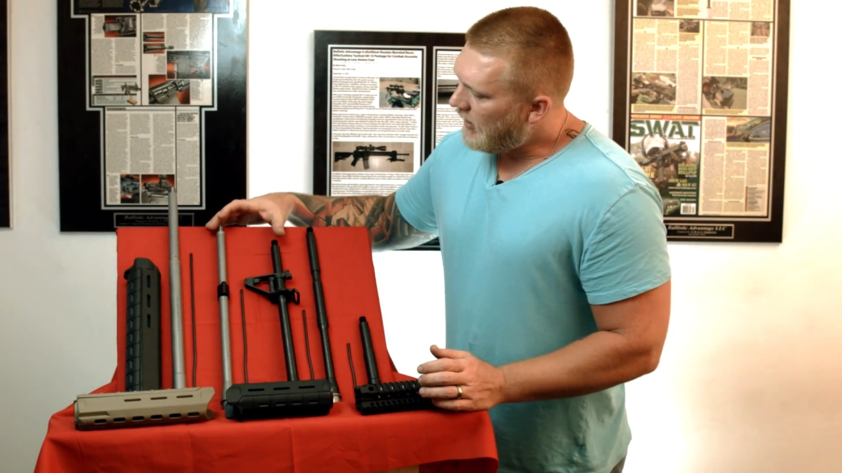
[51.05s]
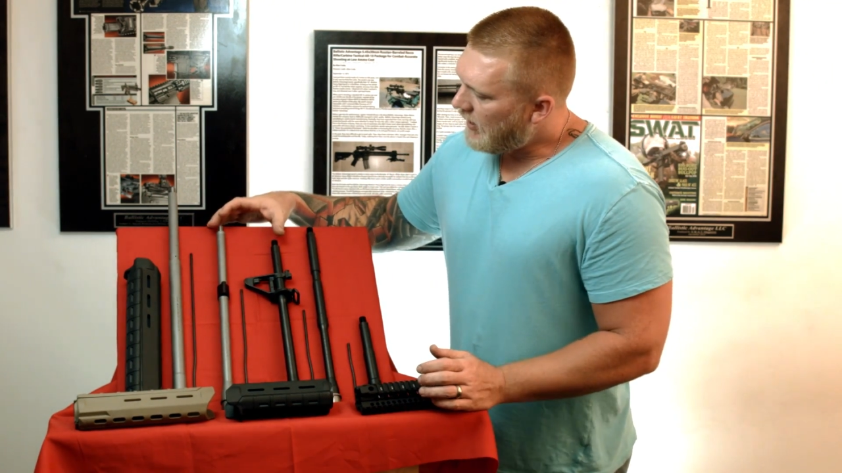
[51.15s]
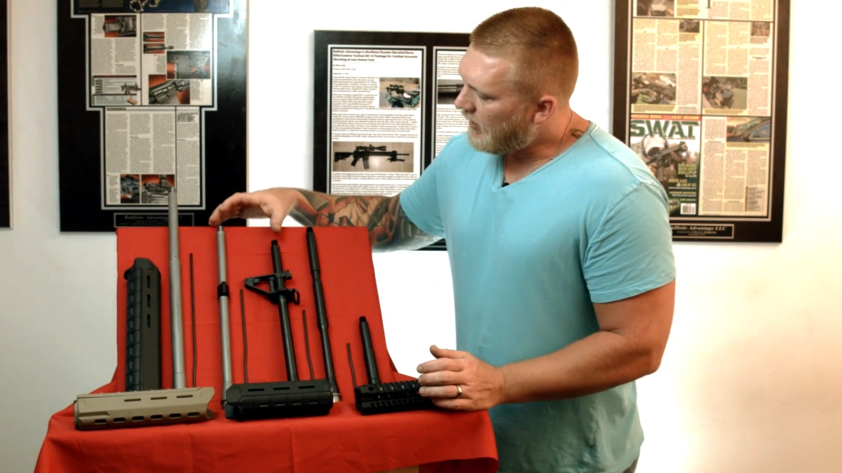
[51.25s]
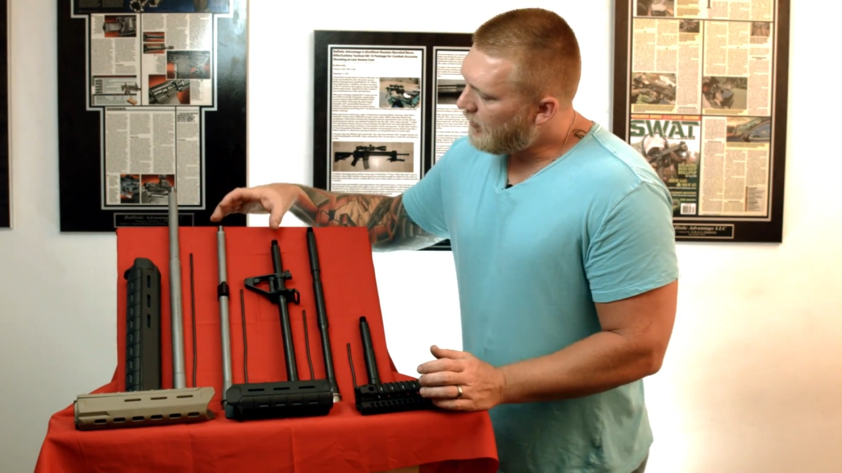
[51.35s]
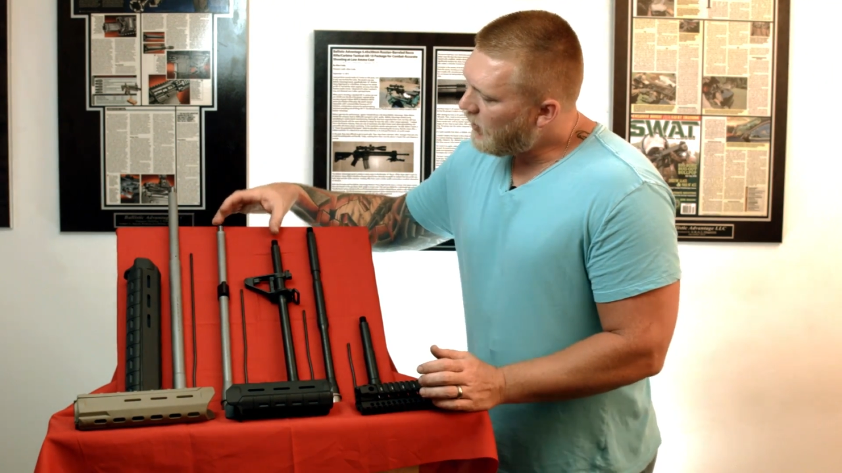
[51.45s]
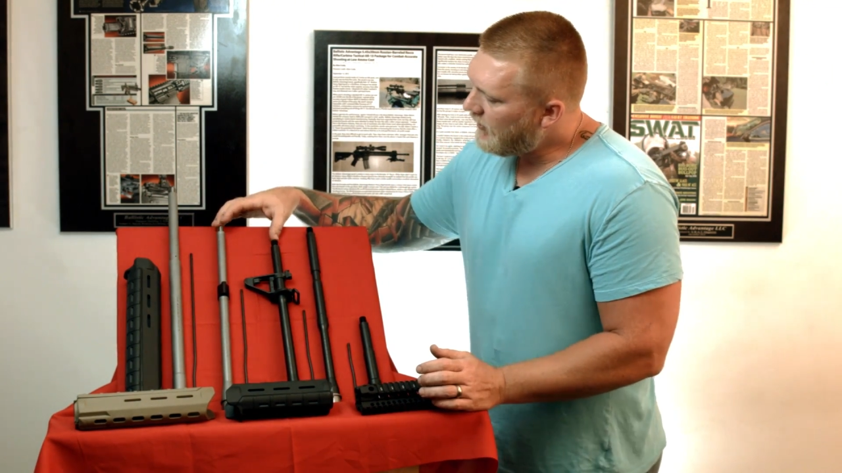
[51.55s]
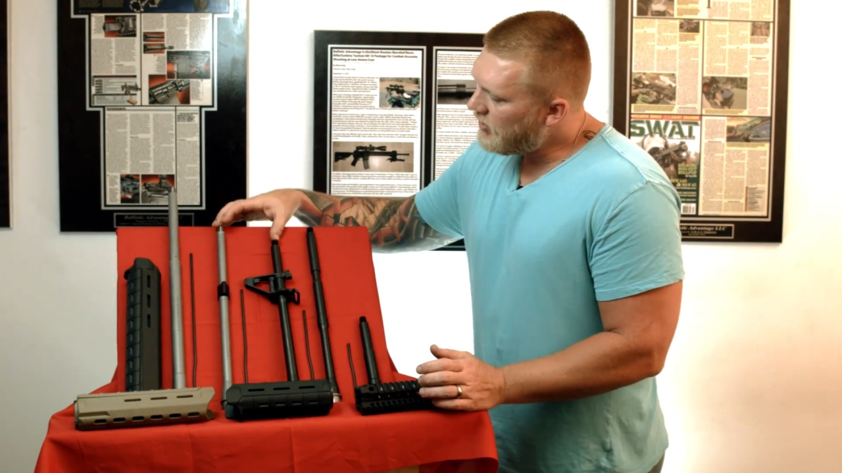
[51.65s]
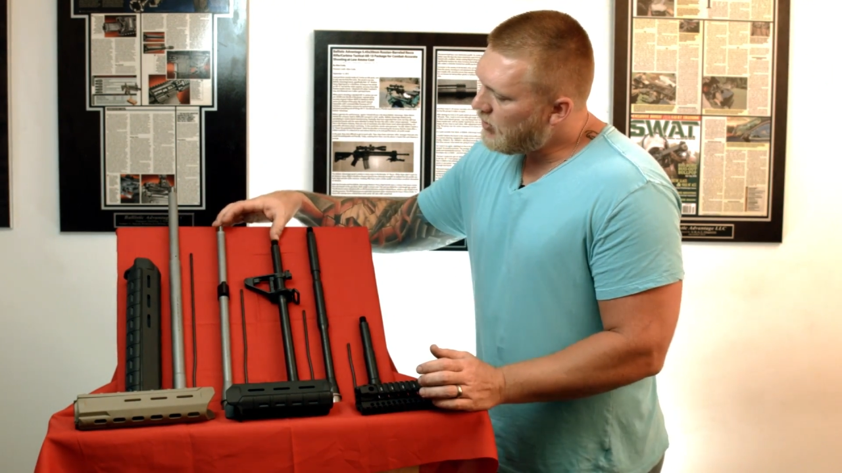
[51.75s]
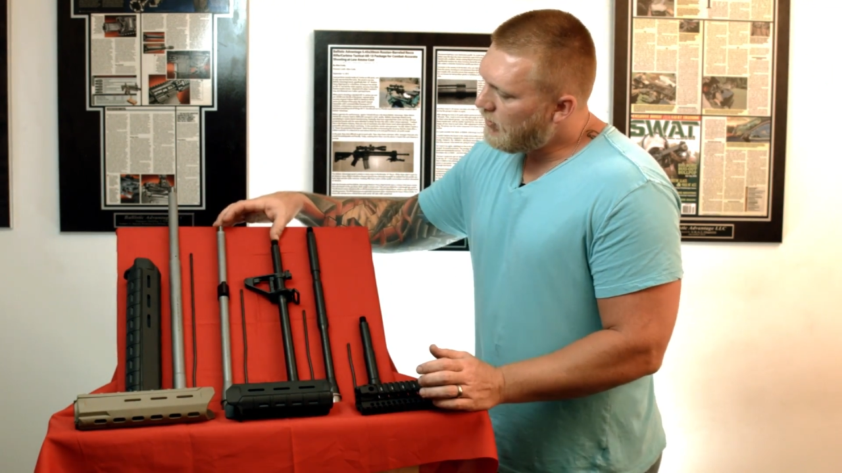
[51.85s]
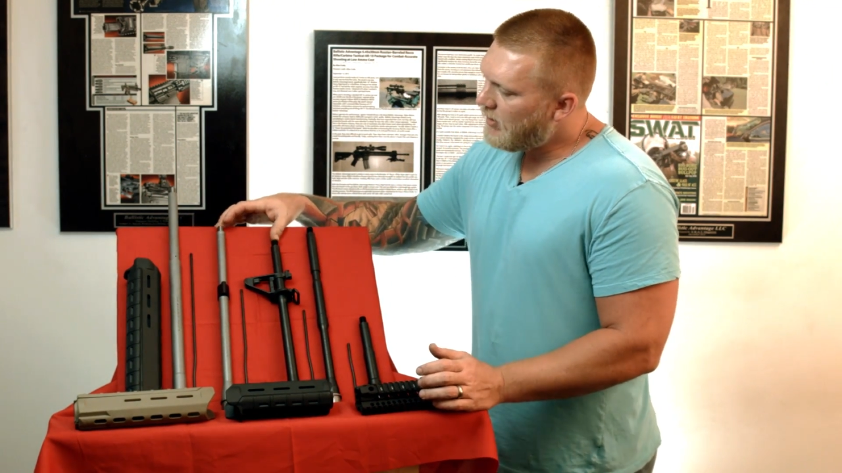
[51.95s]
Uh,
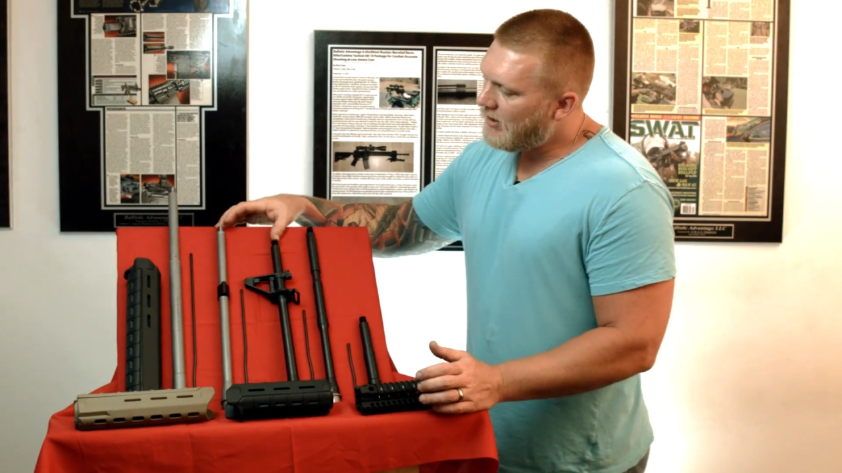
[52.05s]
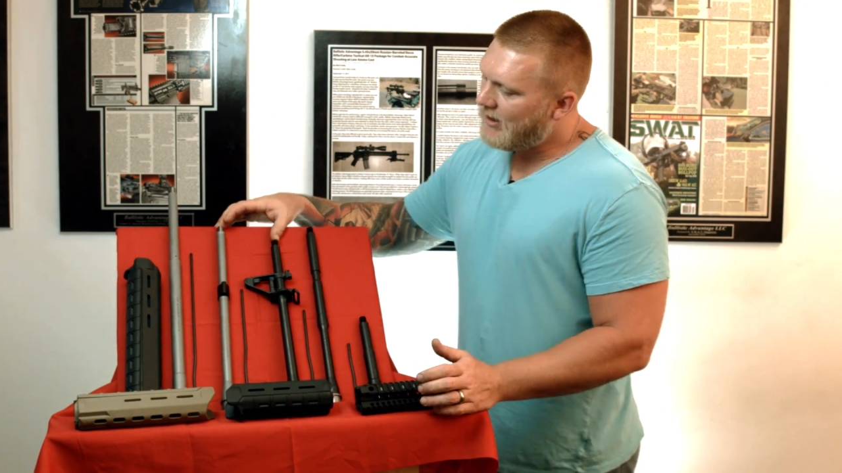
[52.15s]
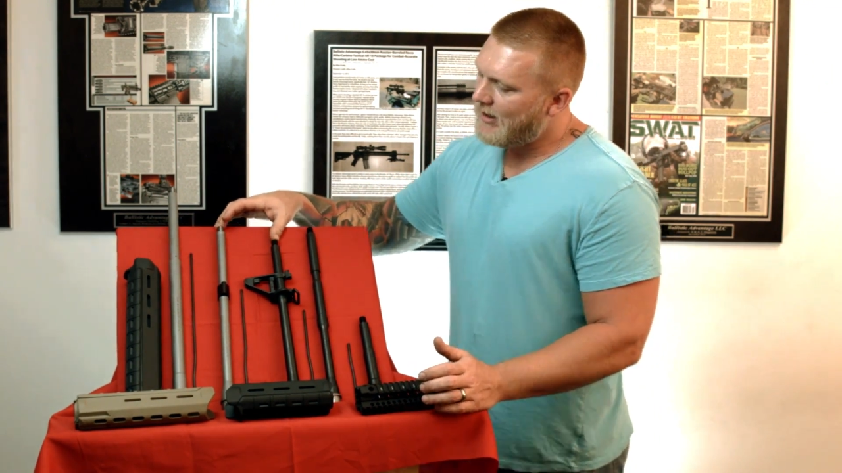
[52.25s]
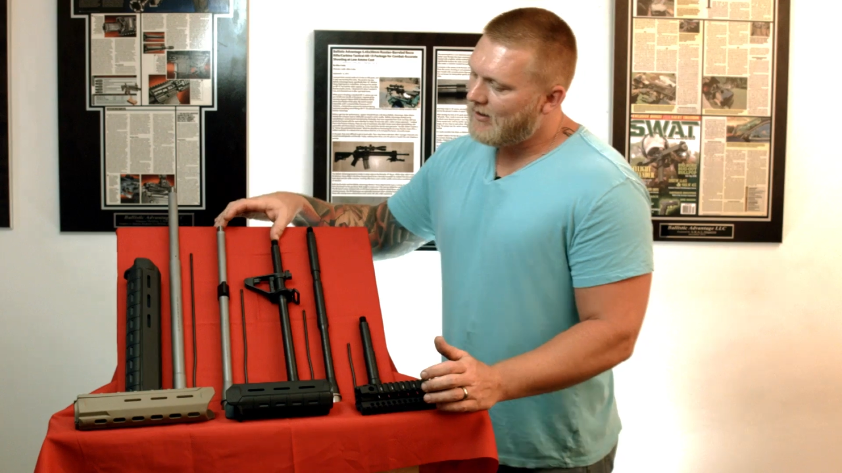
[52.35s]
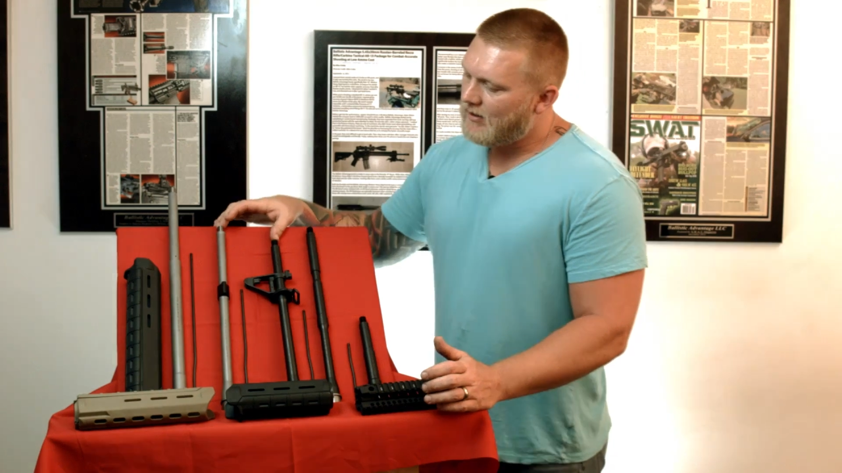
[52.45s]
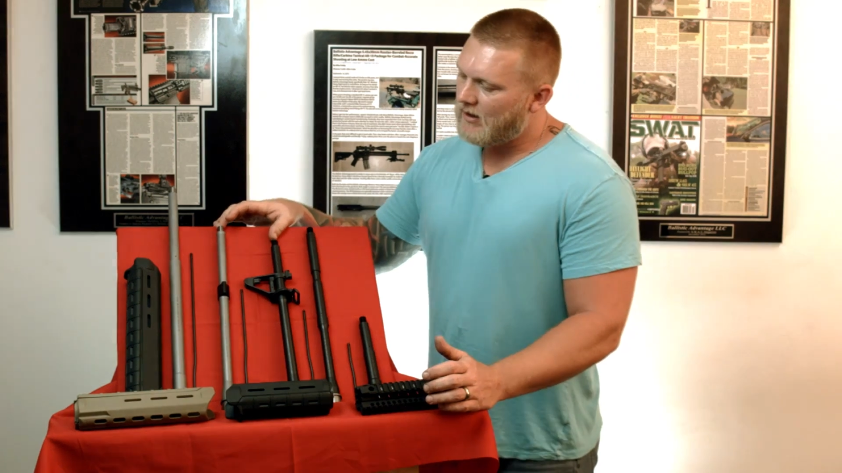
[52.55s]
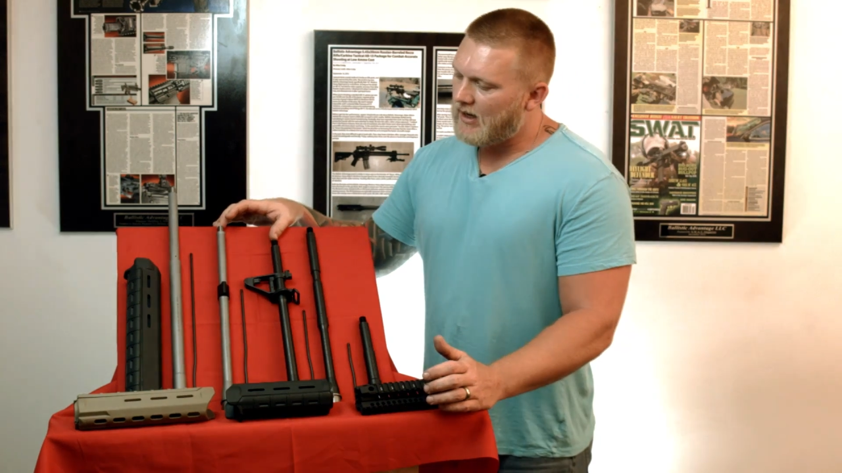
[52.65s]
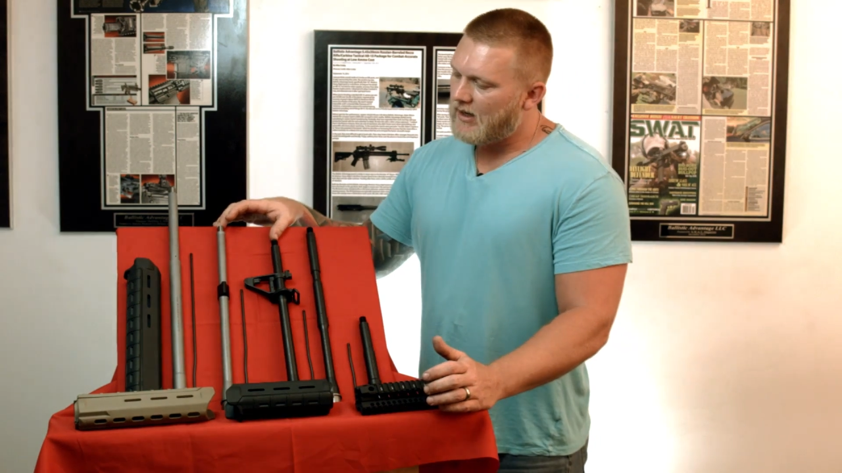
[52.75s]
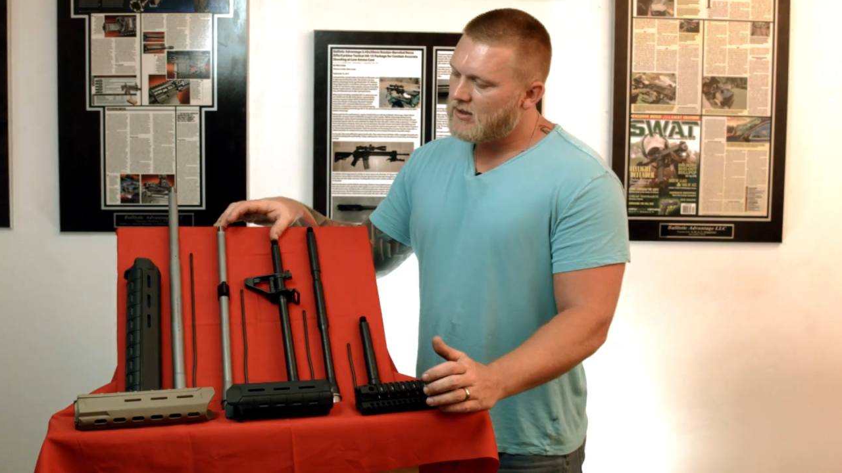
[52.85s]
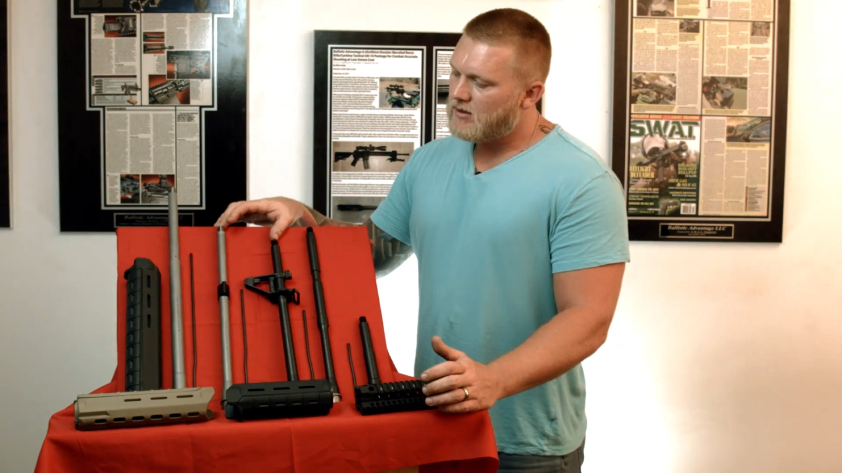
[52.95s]
moving to mid-length
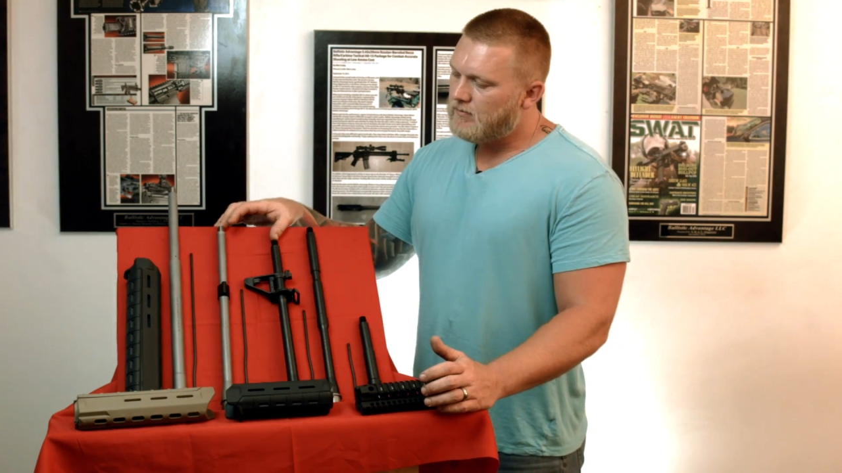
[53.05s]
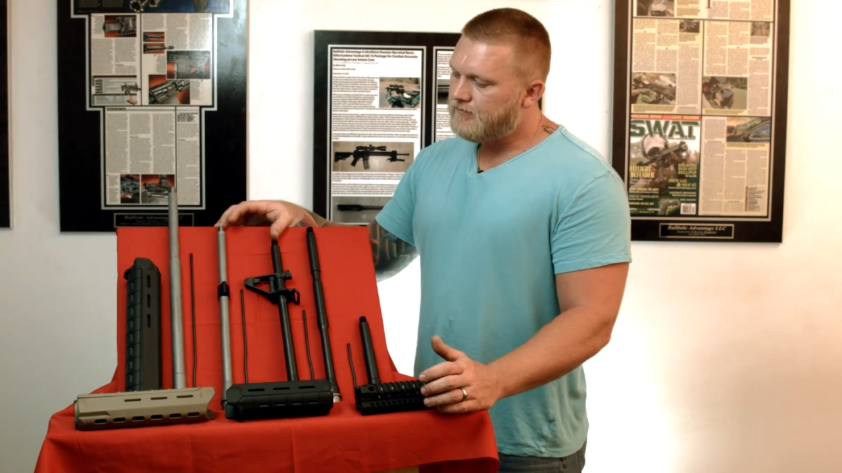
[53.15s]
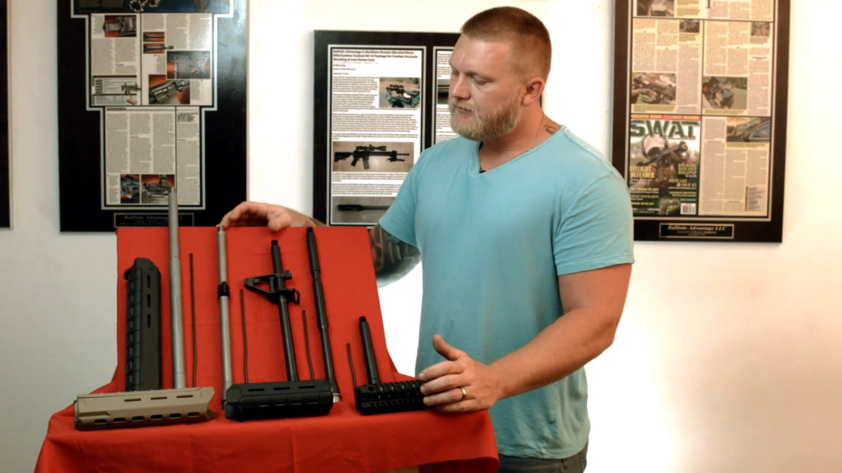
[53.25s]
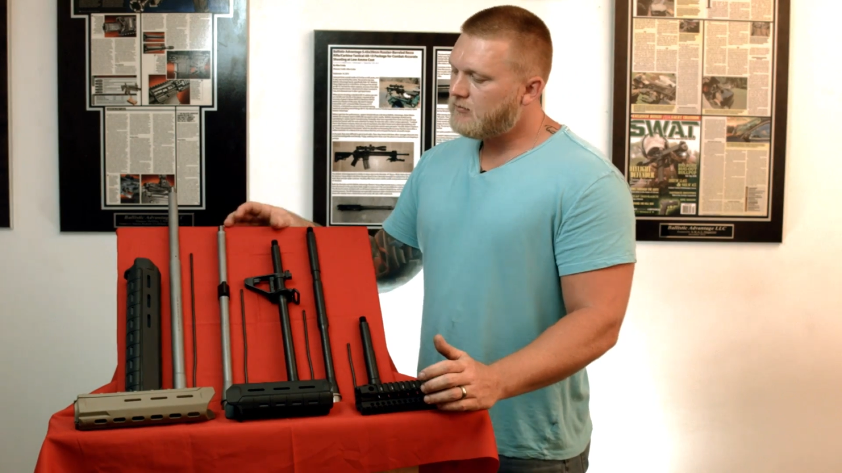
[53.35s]
gas,